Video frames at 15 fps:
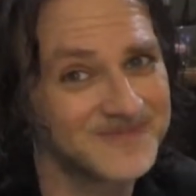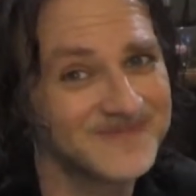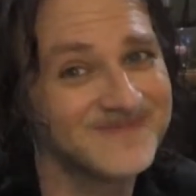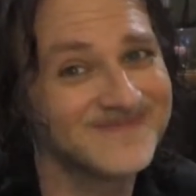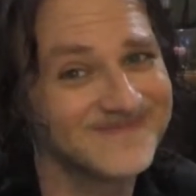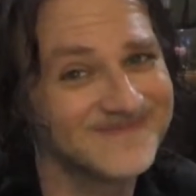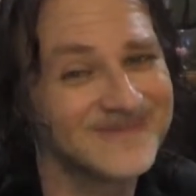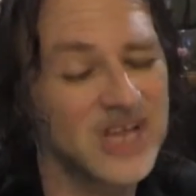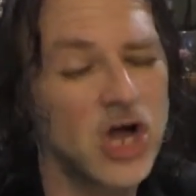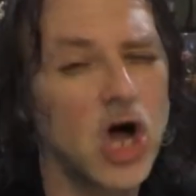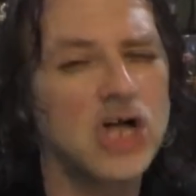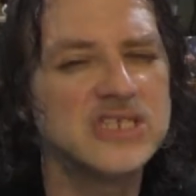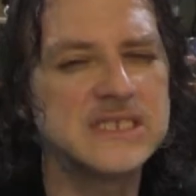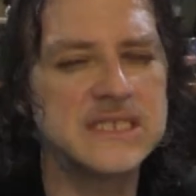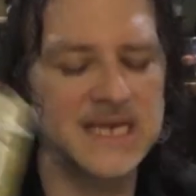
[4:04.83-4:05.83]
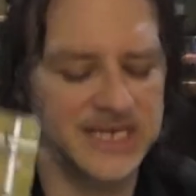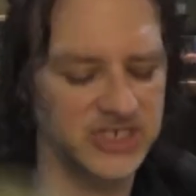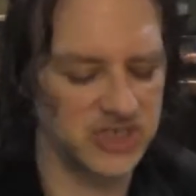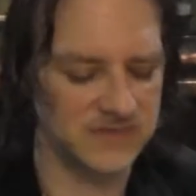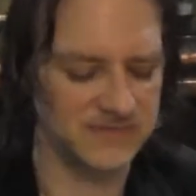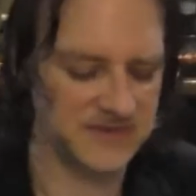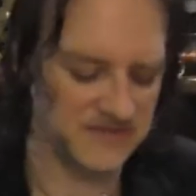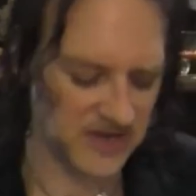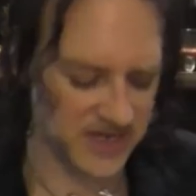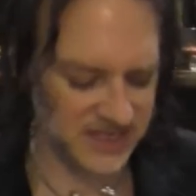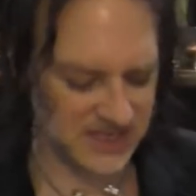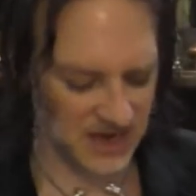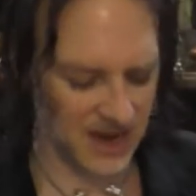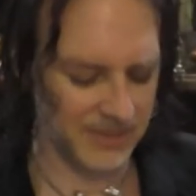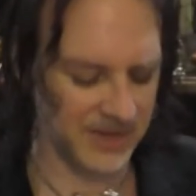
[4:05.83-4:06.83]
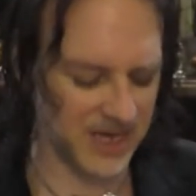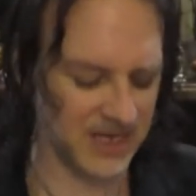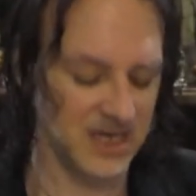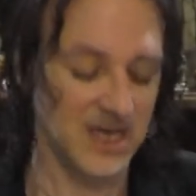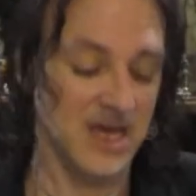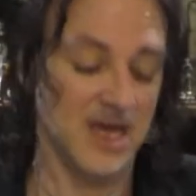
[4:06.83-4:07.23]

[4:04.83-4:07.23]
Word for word: mm, call to the angel of divine timing.